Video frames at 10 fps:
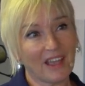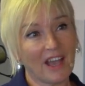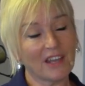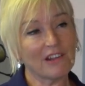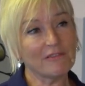
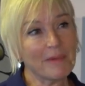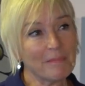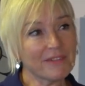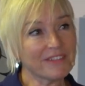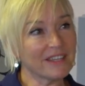And I
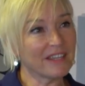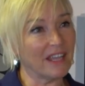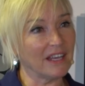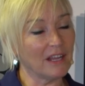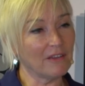remember
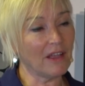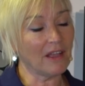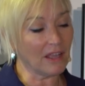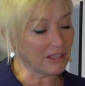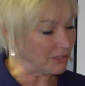thinking,
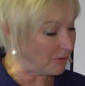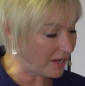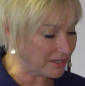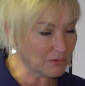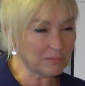you know, I
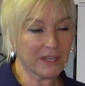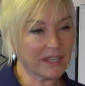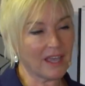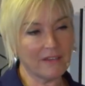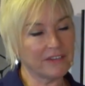had all my
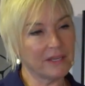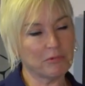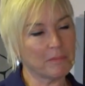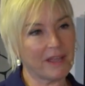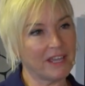carefully
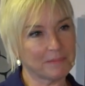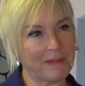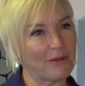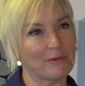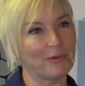prepared
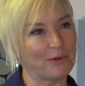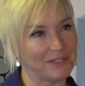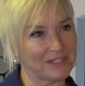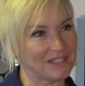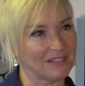
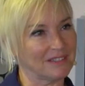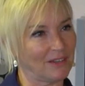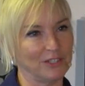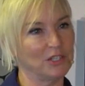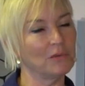PowerPoints, and
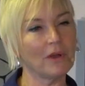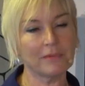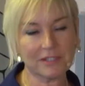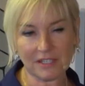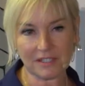I knew what I
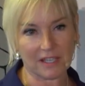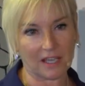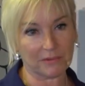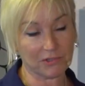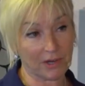was going to say.
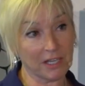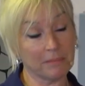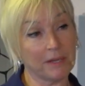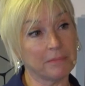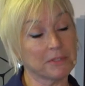I was training
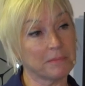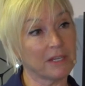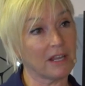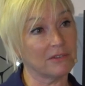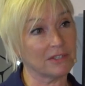people to be
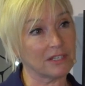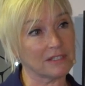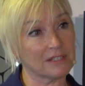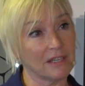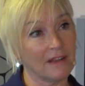
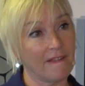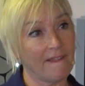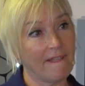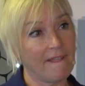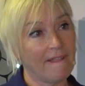coaches.
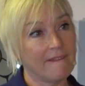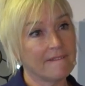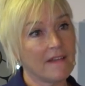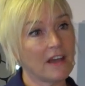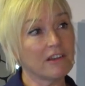
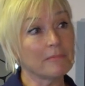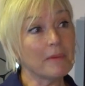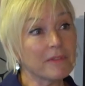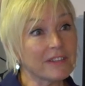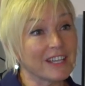And I
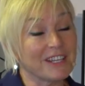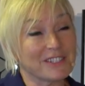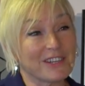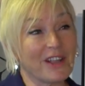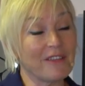remember thinking,
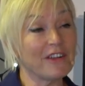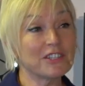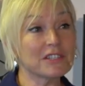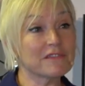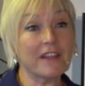it's like, if I
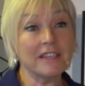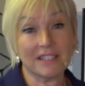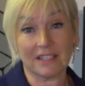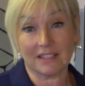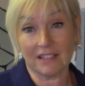just
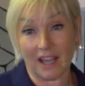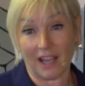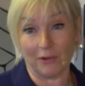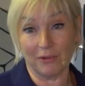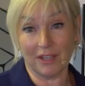fainted
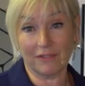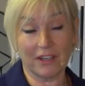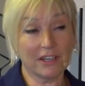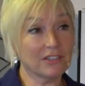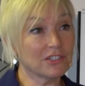now, if
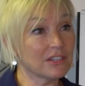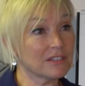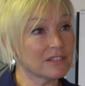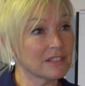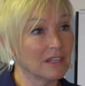I could
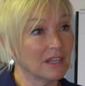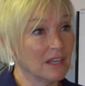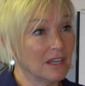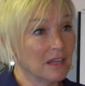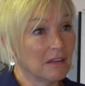just
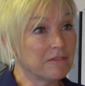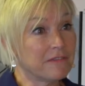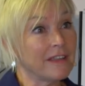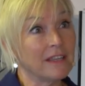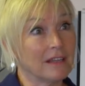
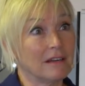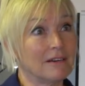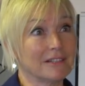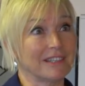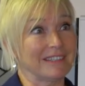fake a
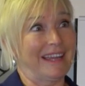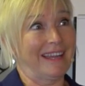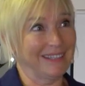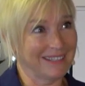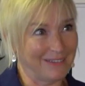heart
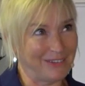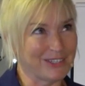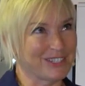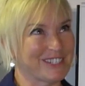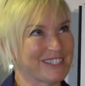attack, if I
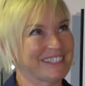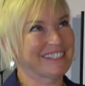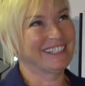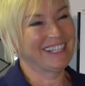could just,